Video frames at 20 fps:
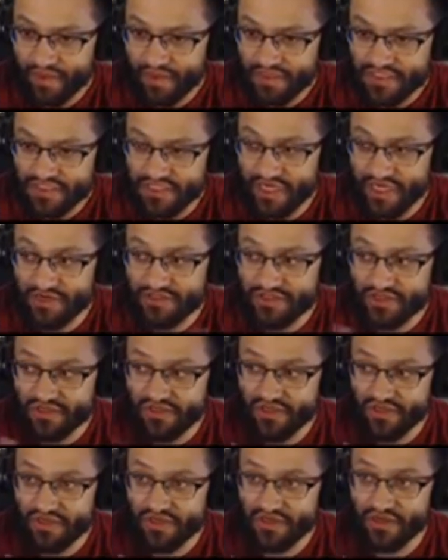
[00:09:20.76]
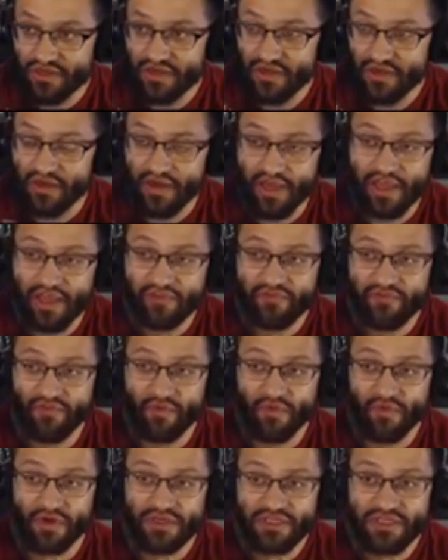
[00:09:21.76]
Shout out to
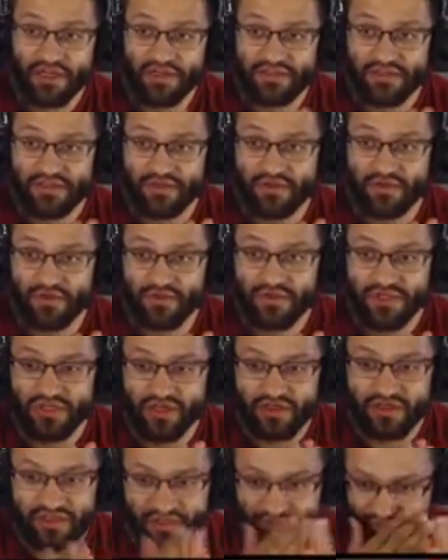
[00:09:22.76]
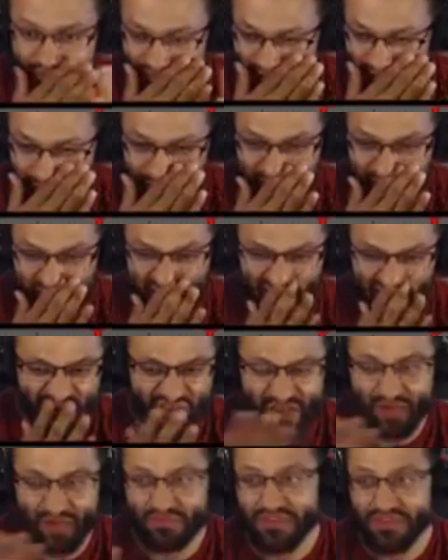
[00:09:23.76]
A4, shout out to the crew, shout out to the family. I feel
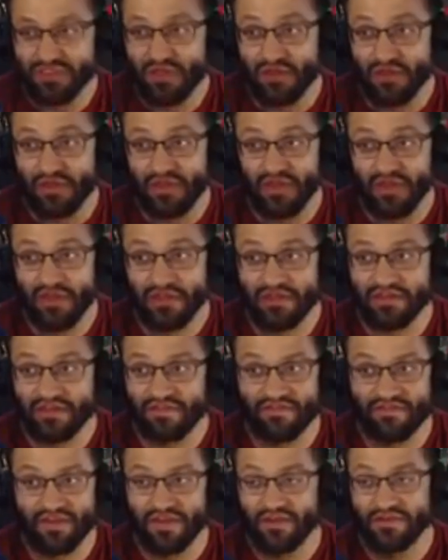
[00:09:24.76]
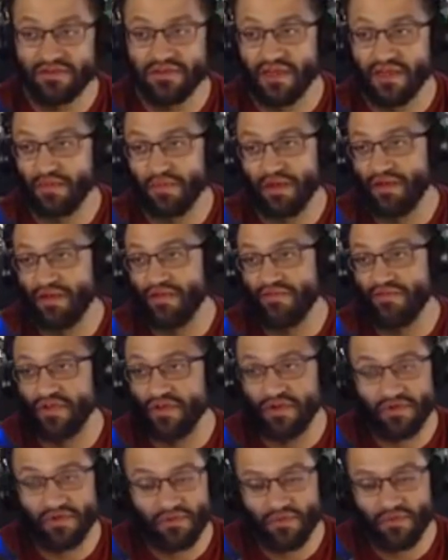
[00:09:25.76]
like I'm stalling to hit this video time. I don't even
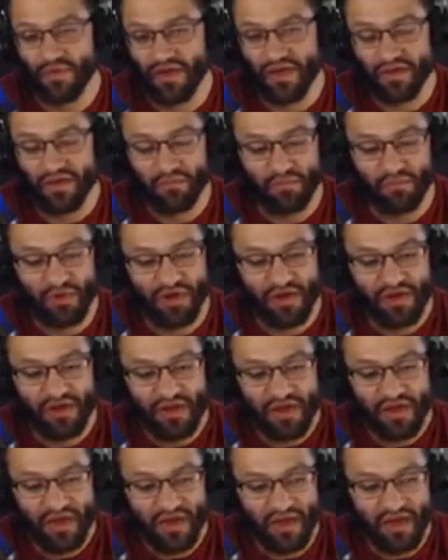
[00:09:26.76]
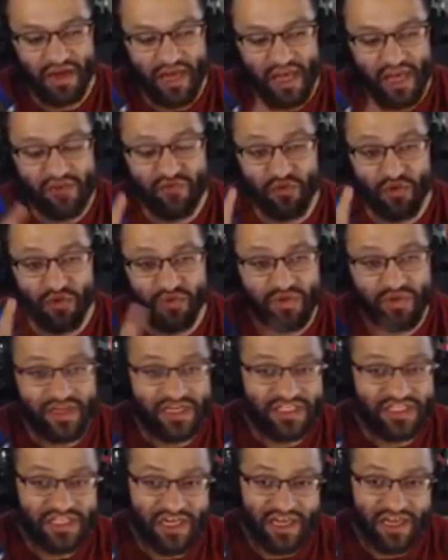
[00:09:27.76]
know why, but A4 Arena,
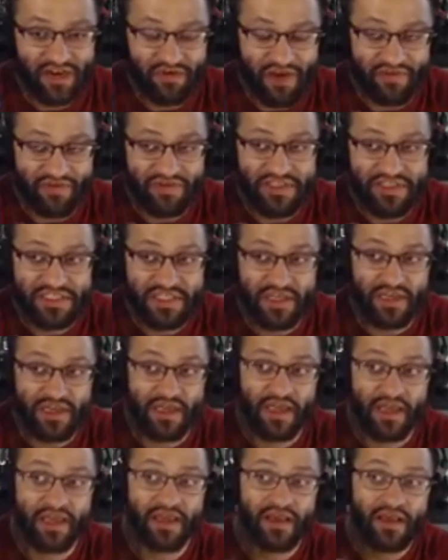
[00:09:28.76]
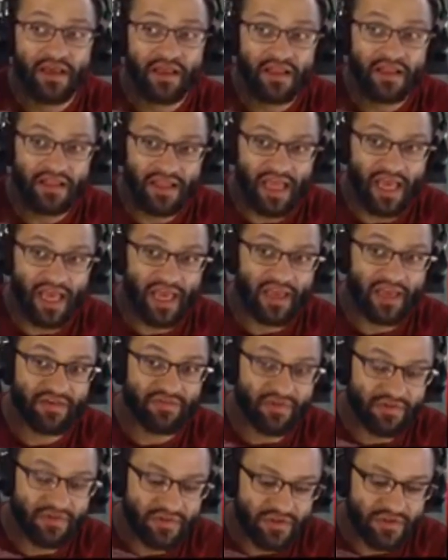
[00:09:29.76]
check it out every Sunday live
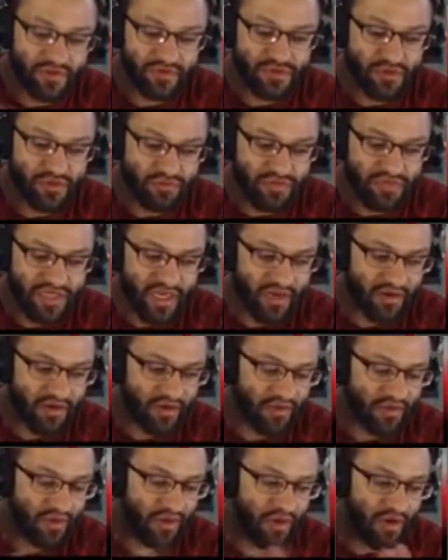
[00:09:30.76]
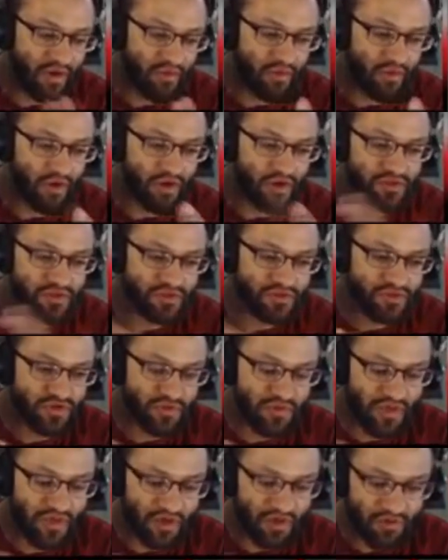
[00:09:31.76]
on the YouTube channel. We're also
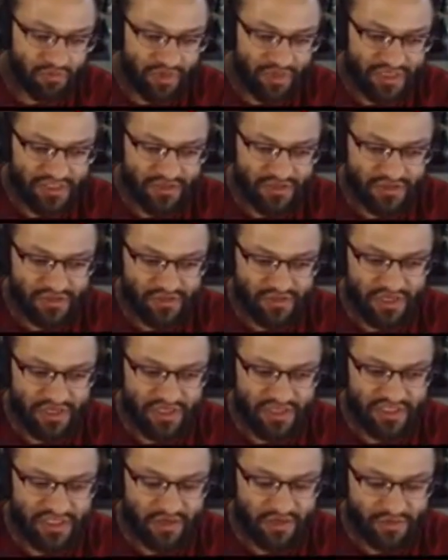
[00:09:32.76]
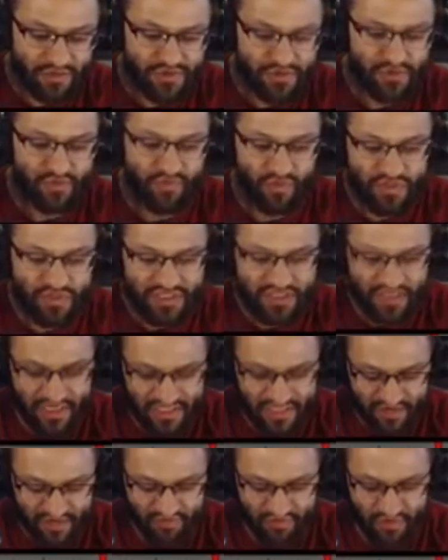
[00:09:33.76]
streaming on Mixer, so check us out,
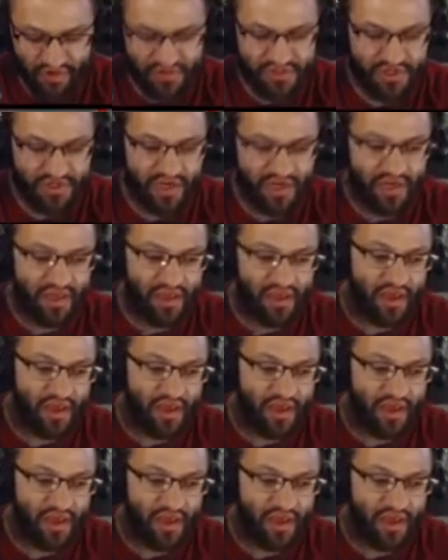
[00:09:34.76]
YouTube.com/A4Andre,